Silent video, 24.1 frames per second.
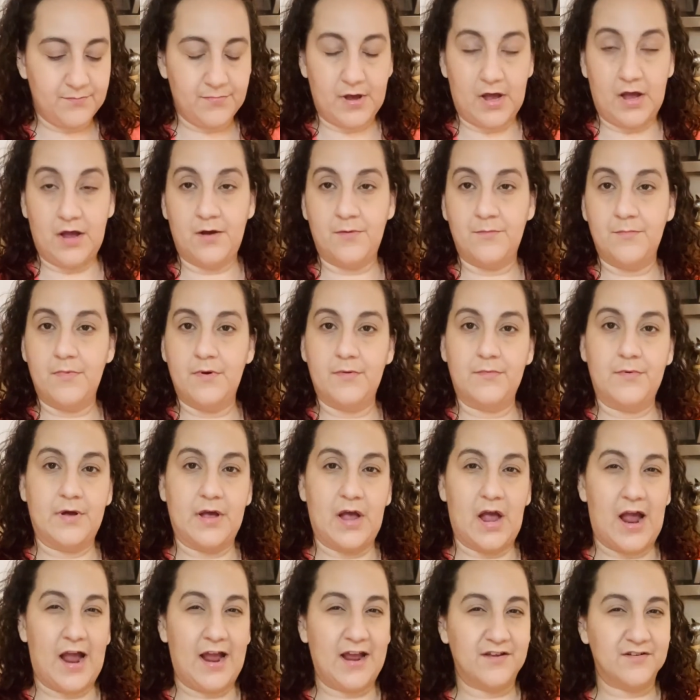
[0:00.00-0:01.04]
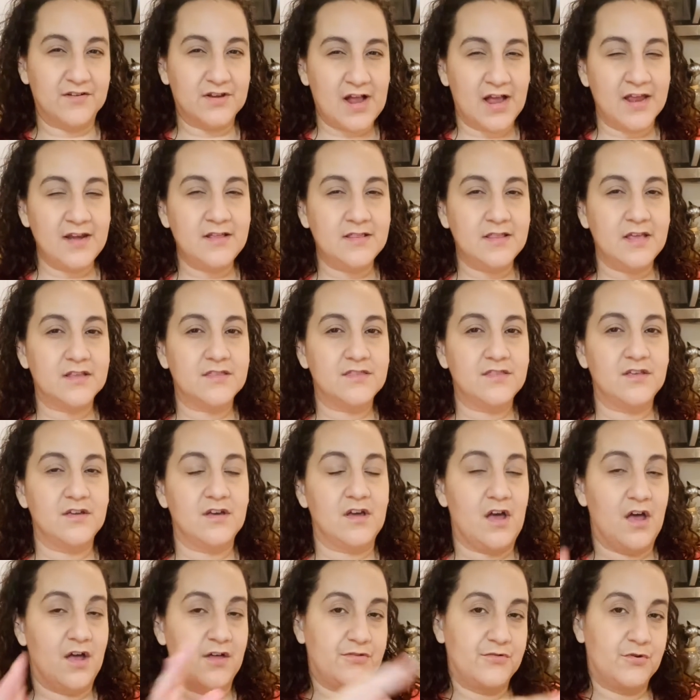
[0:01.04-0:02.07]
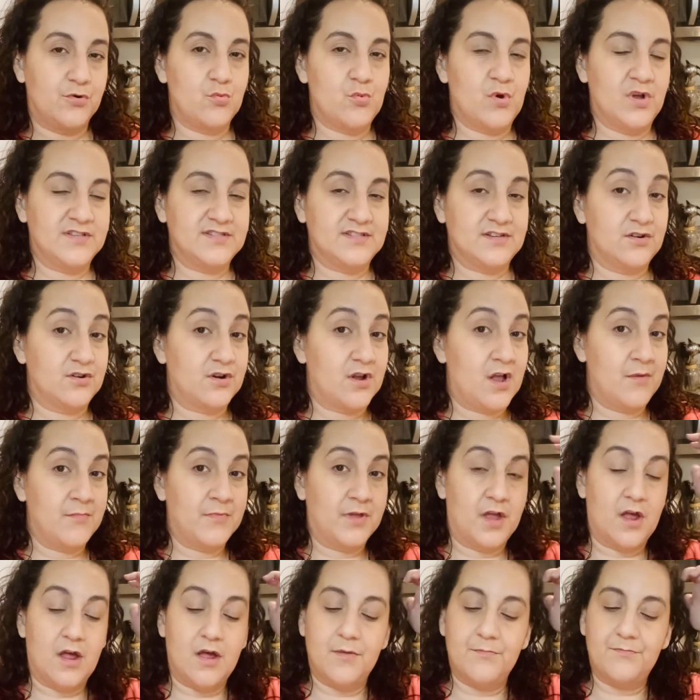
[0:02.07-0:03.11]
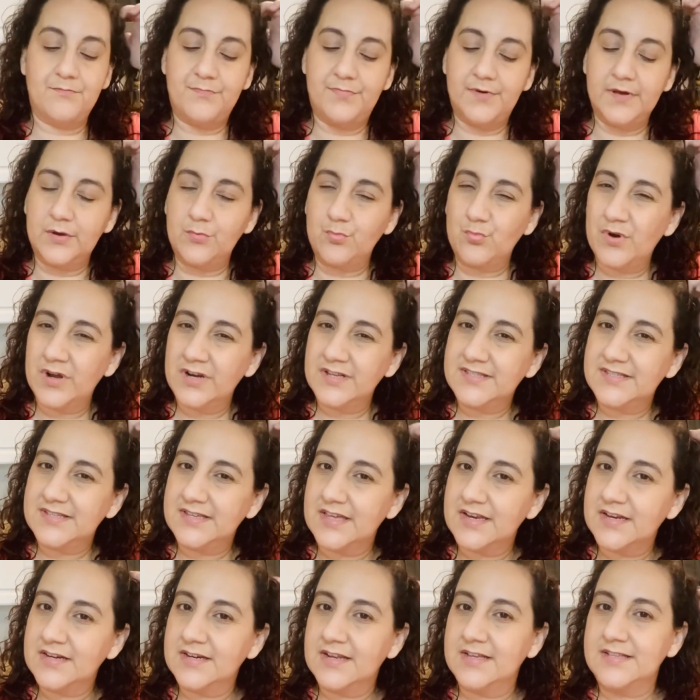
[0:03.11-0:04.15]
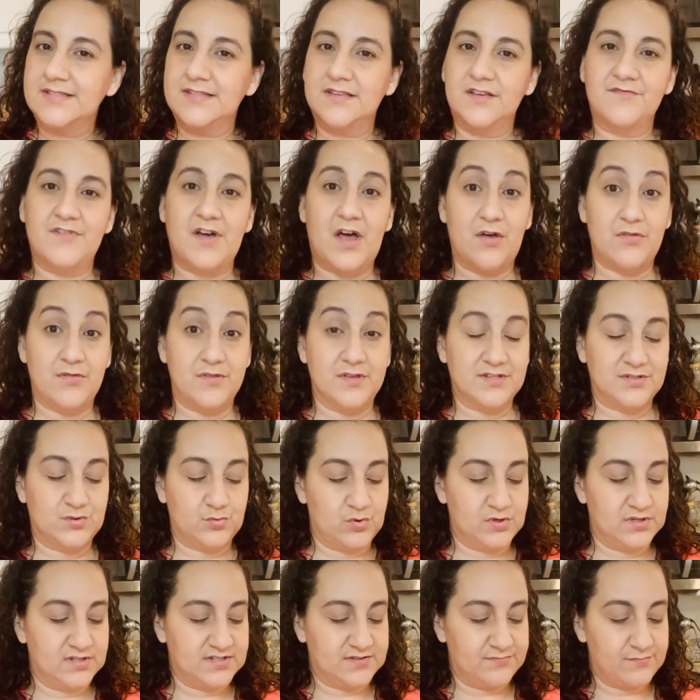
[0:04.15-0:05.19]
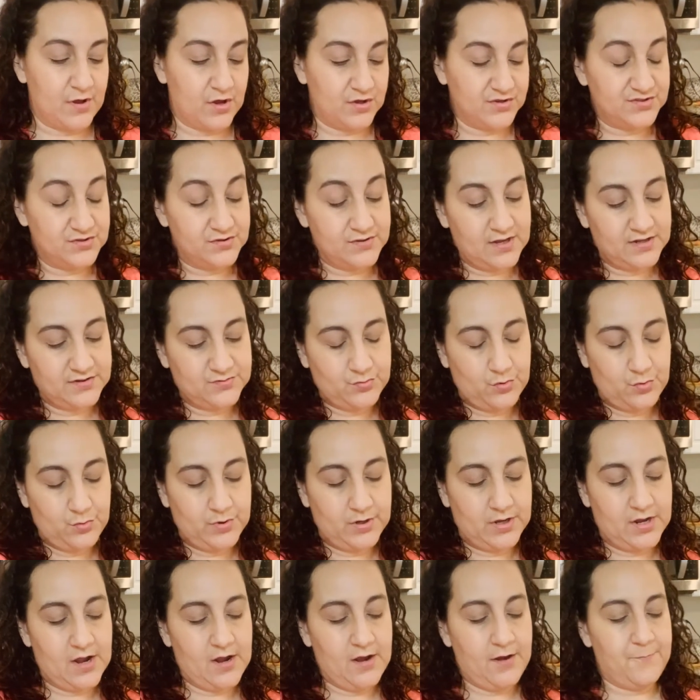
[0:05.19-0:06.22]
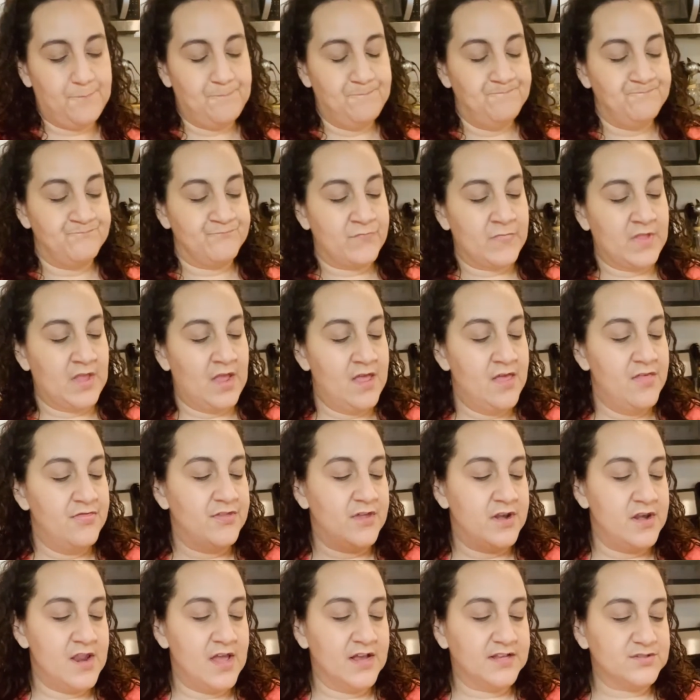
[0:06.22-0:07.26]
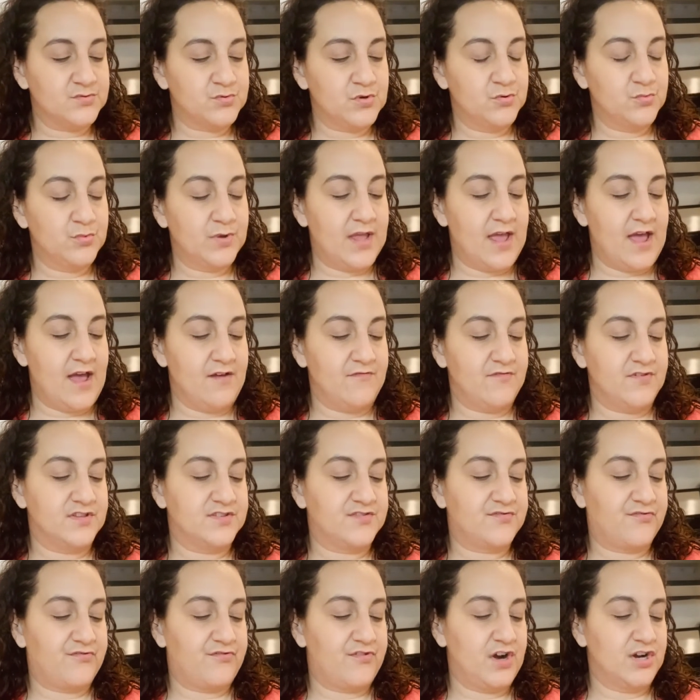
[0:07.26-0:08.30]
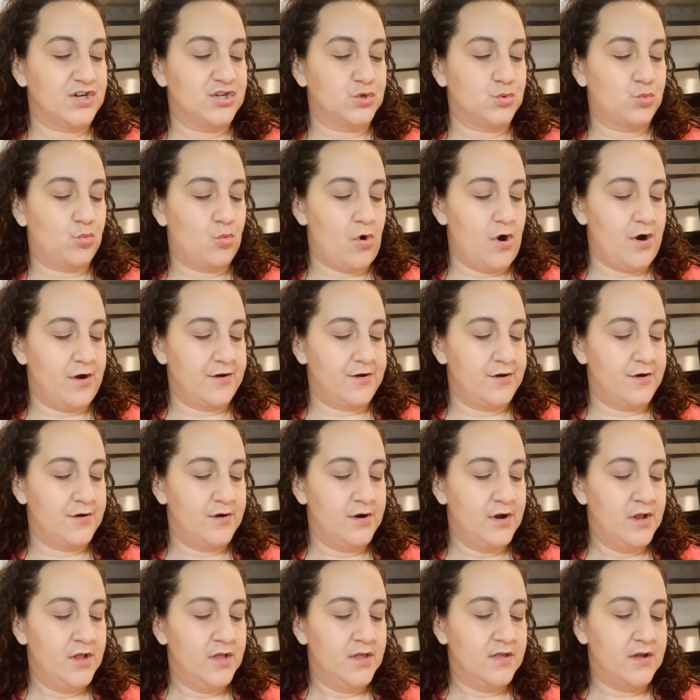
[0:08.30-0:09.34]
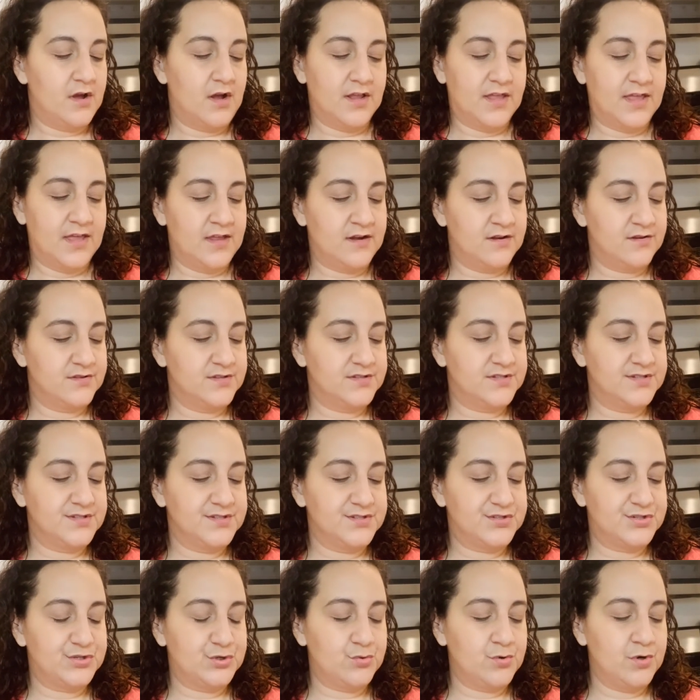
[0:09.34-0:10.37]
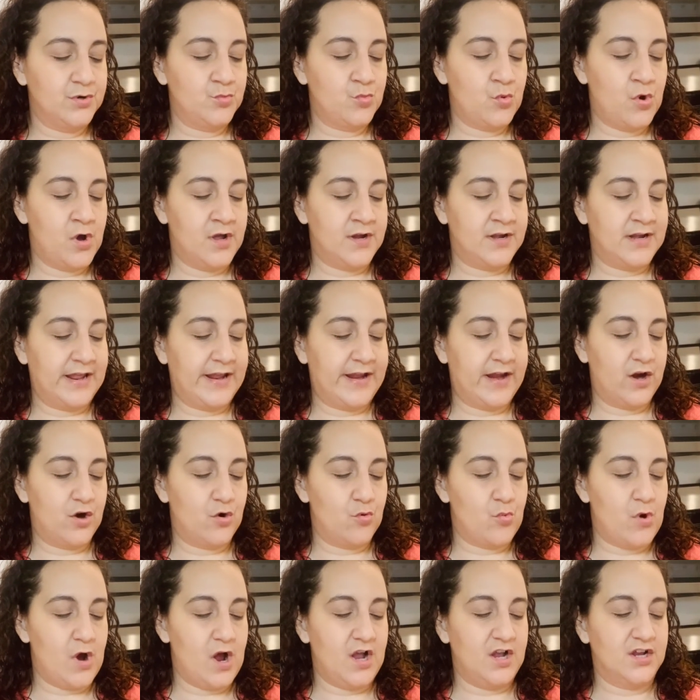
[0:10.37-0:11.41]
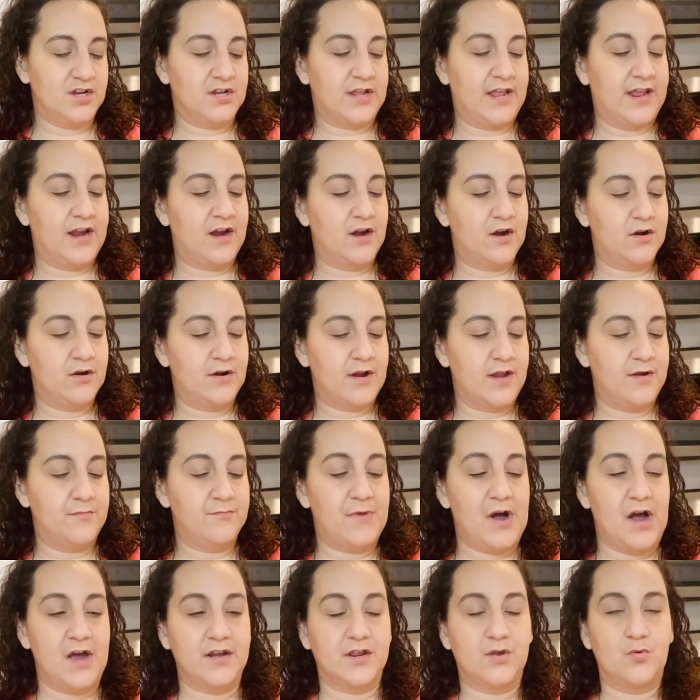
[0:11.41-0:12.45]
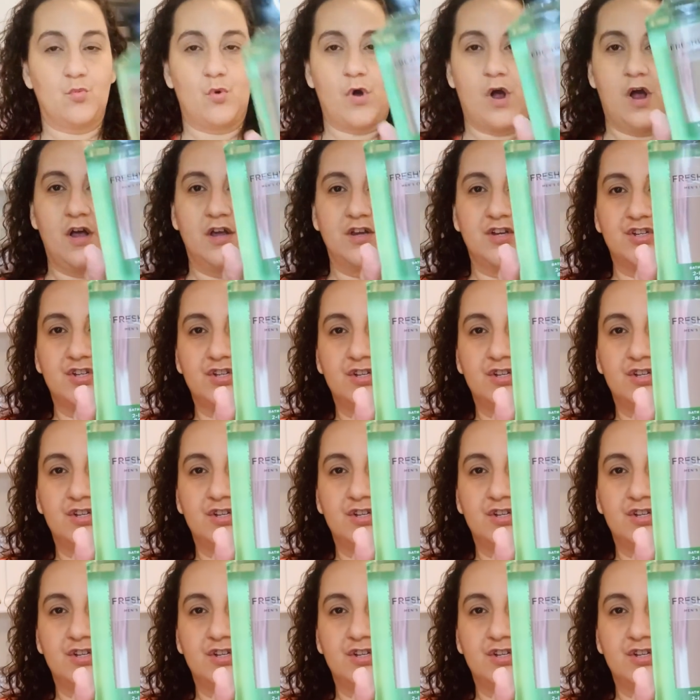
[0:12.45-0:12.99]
Um, I kind of like the other ones that are coming up, but wanted to get an idea of how this one smells. So that's what we got. The next one we have is Fresh Water. Again, this is a two in one hair wash, hair and body wash.